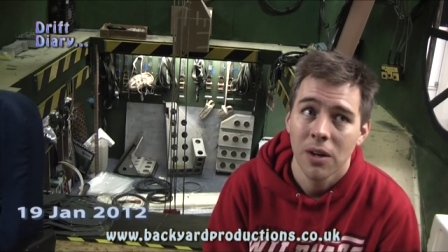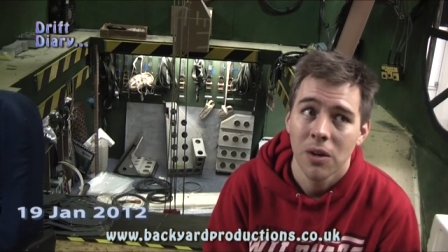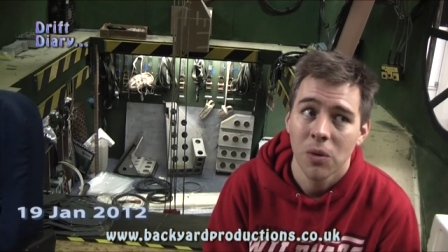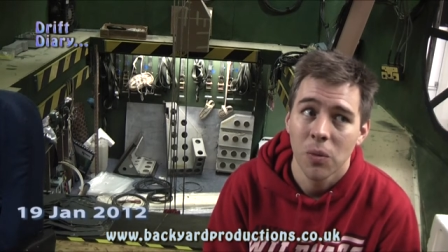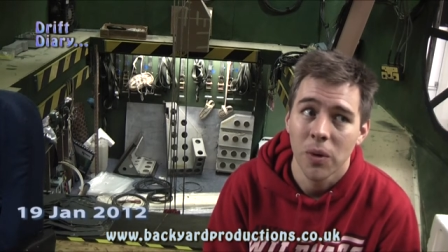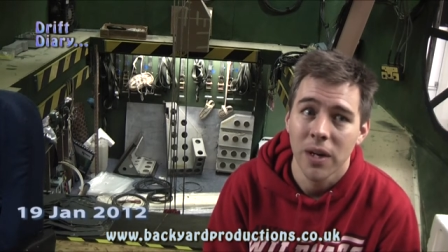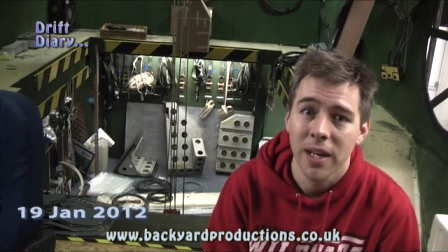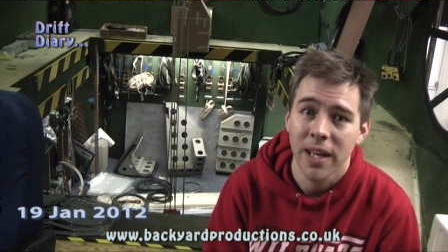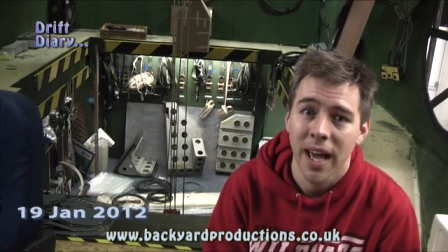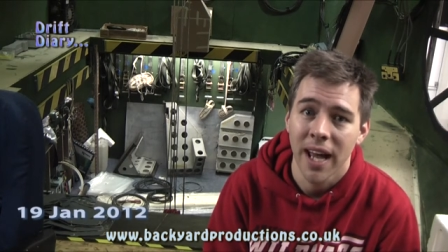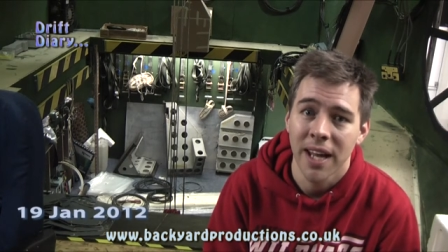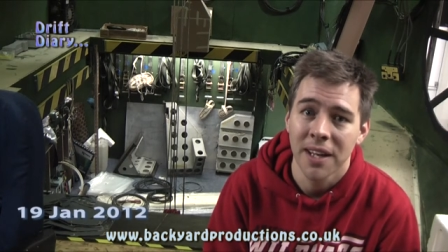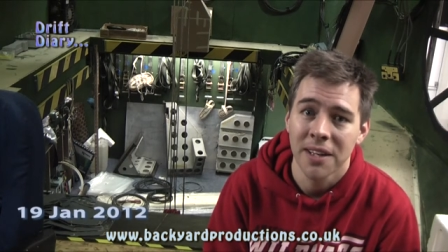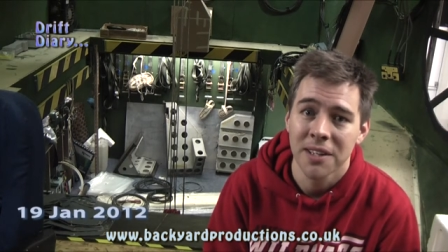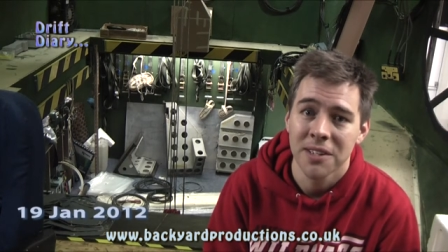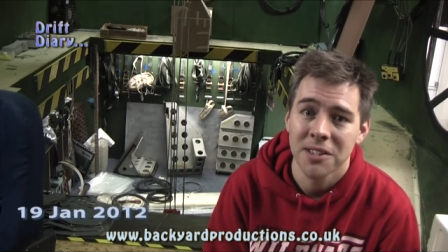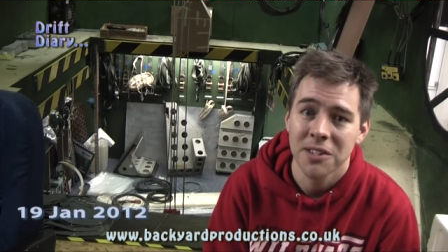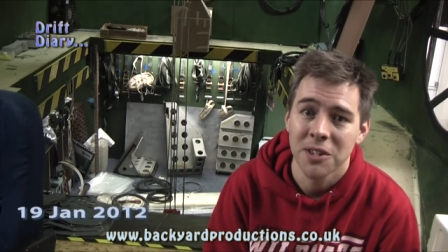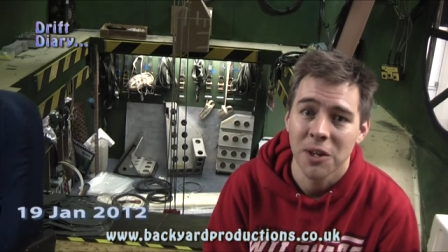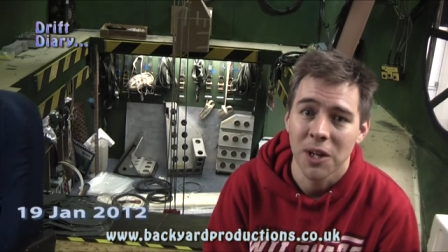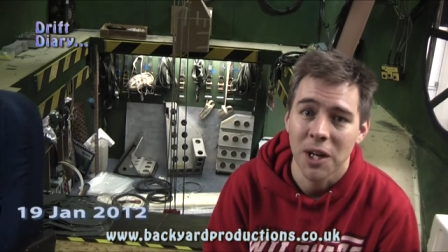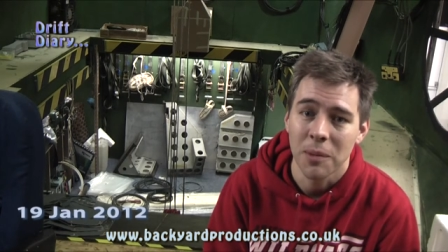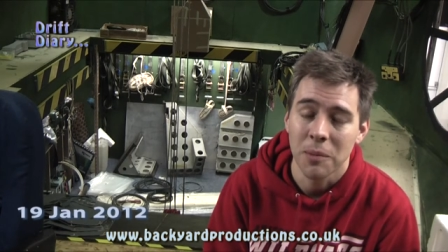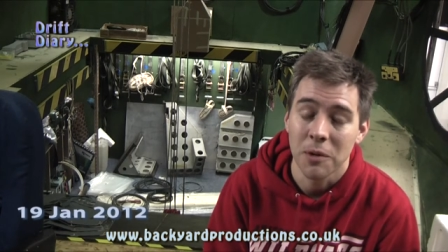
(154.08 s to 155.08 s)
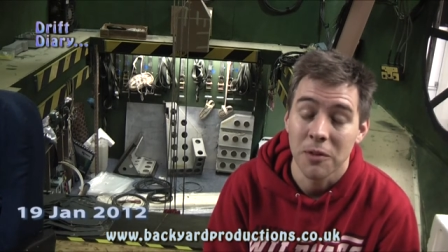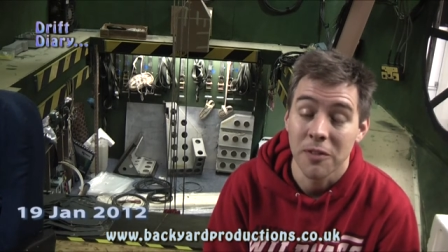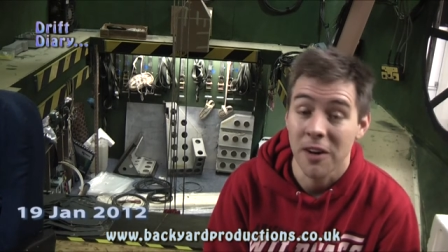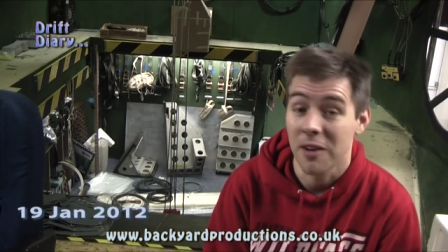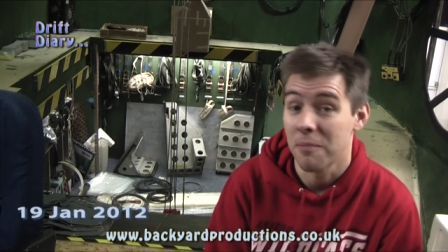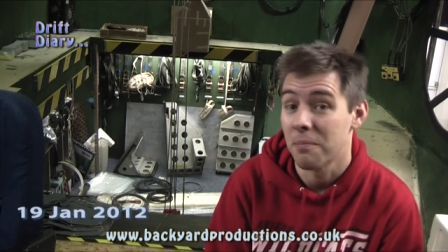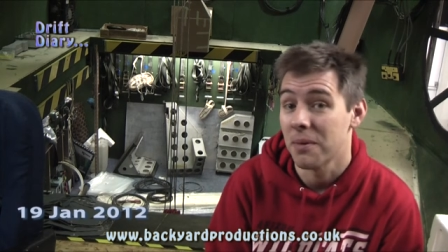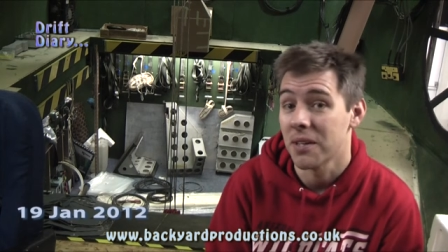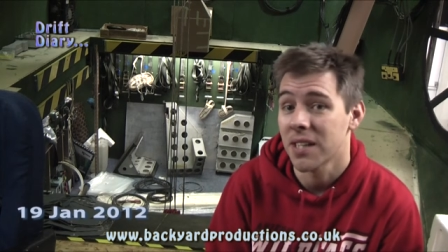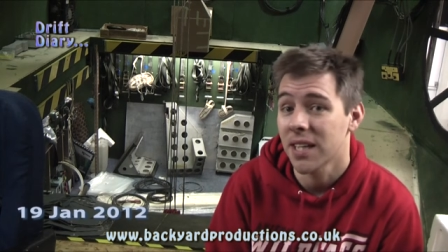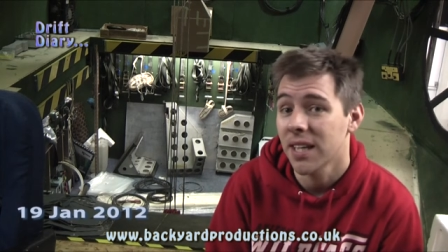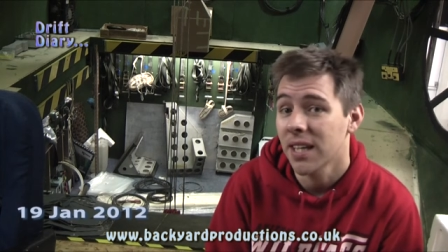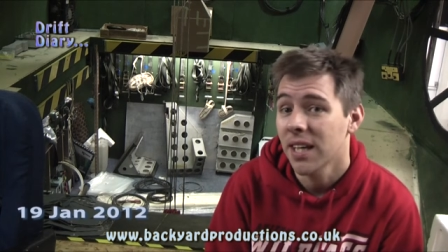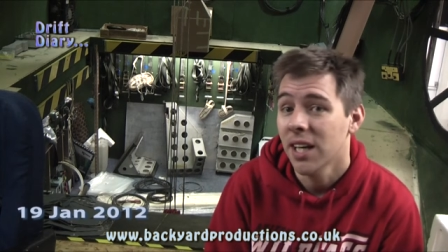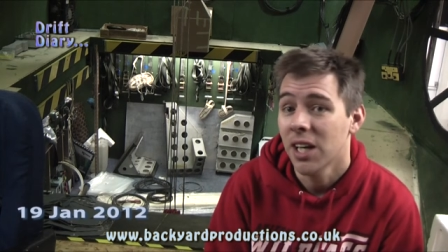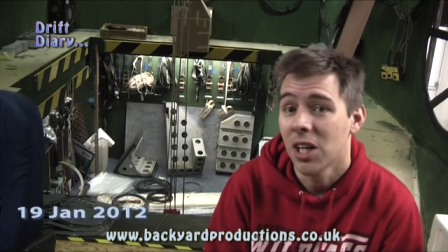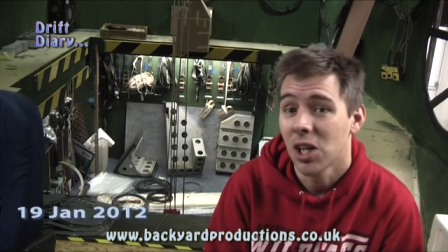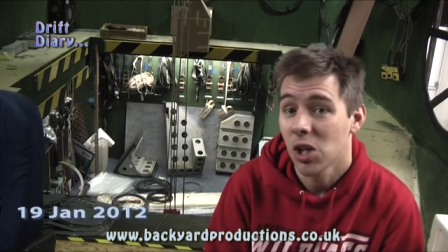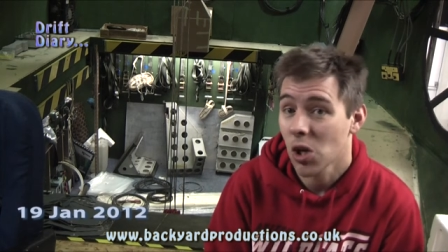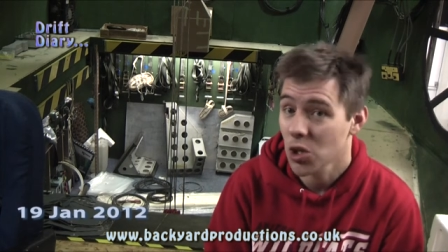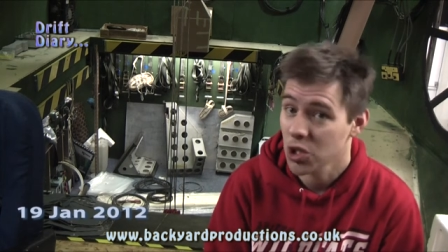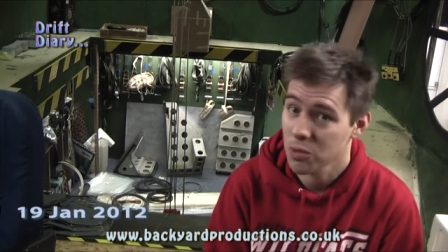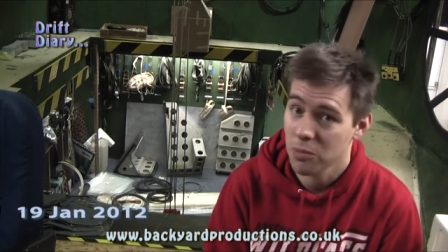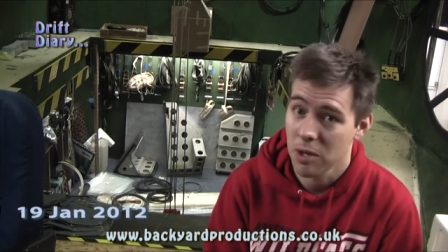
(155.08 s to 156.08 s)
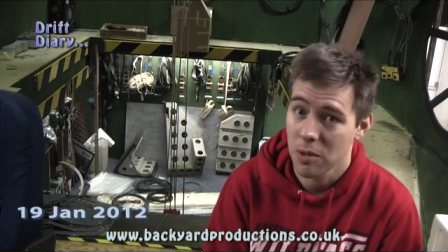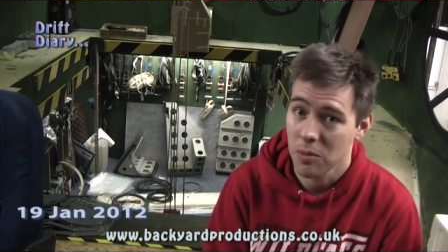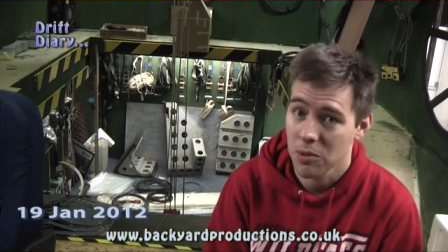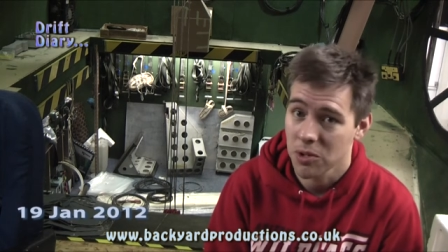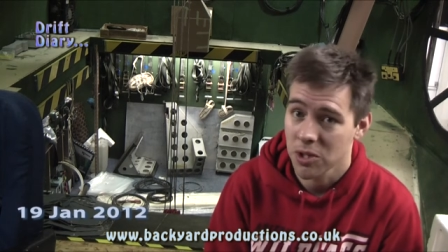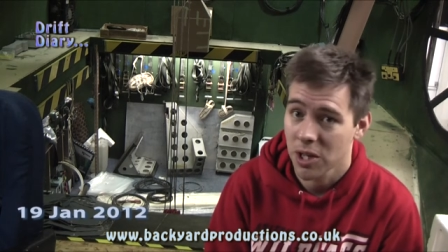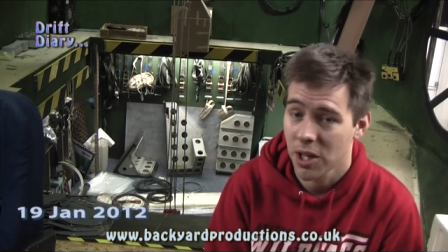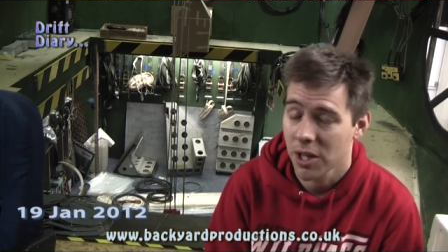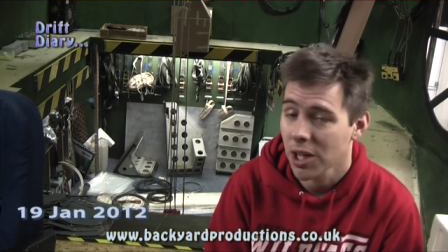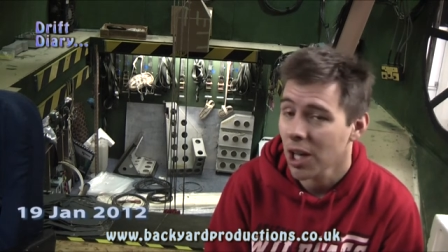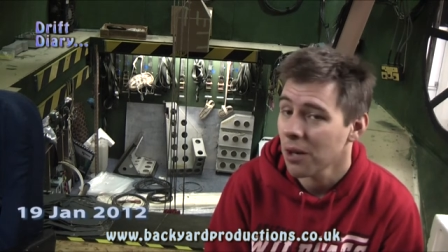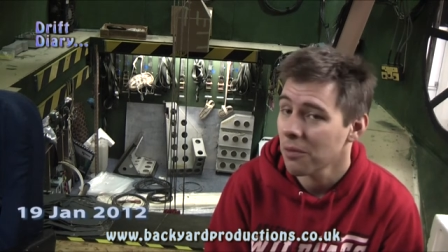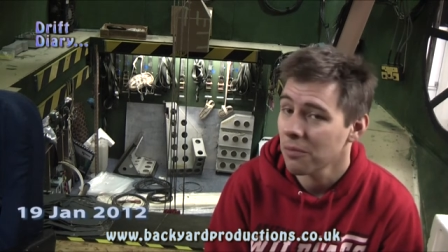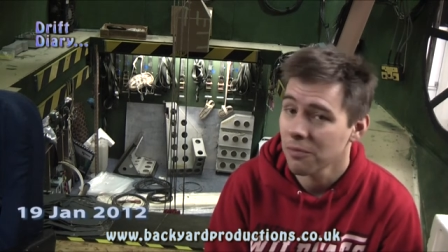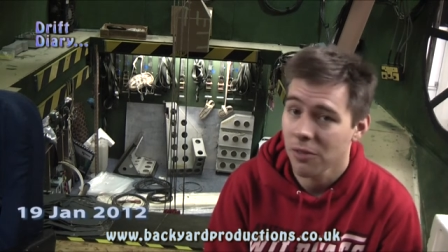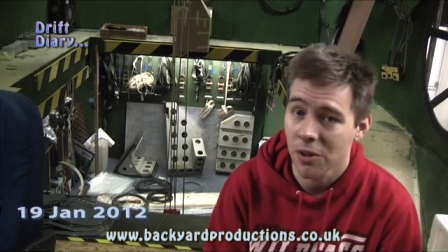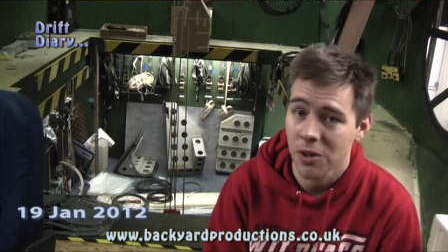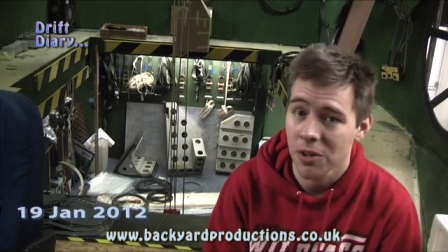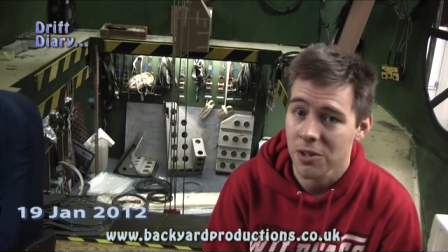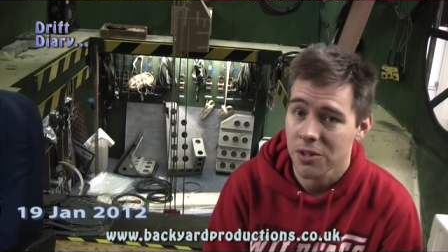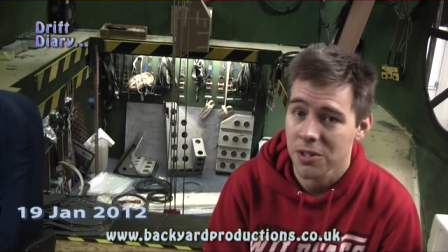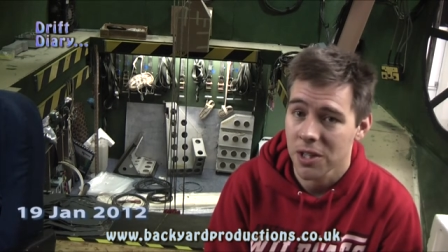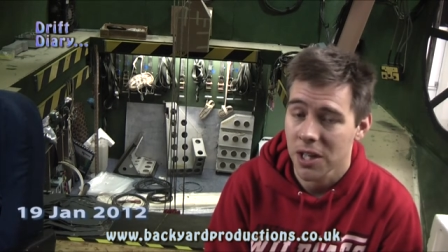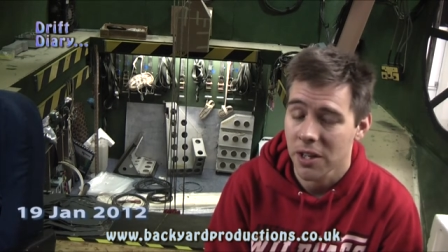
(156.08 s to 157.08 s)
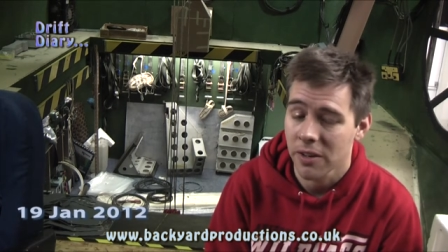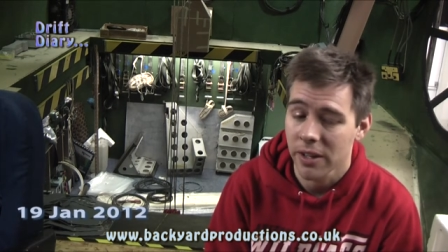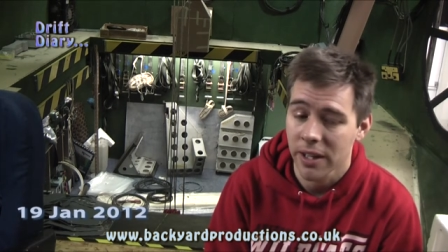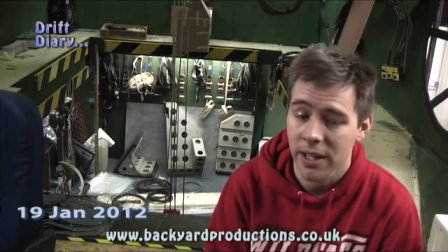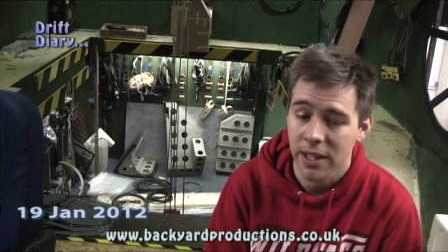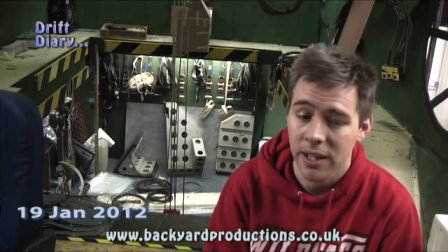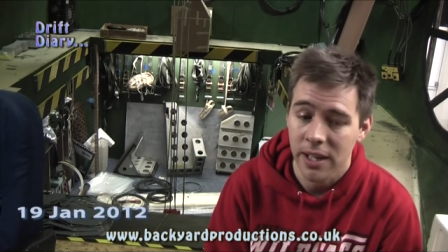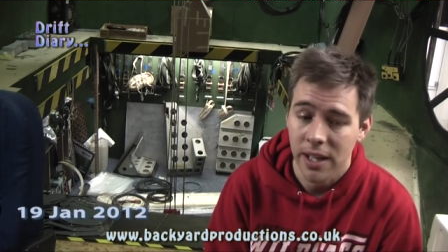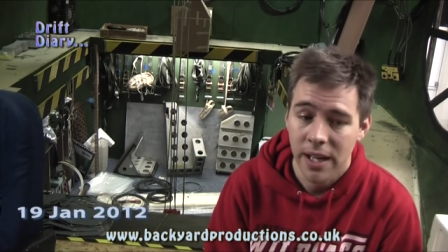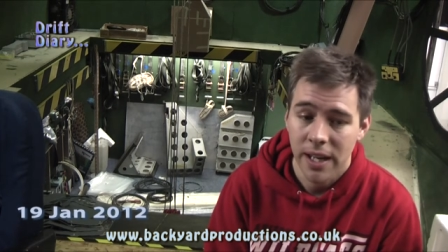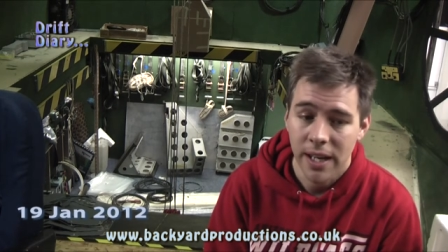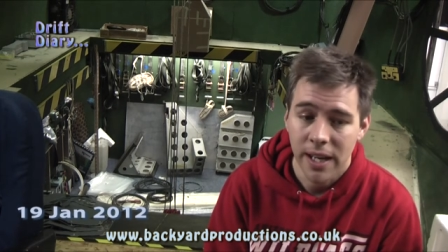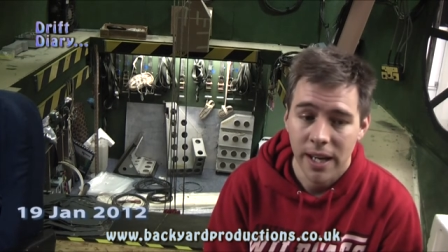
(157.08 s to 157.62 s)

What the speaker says: weekend has turned out to be very busy. Lots of people turning up, volunteering,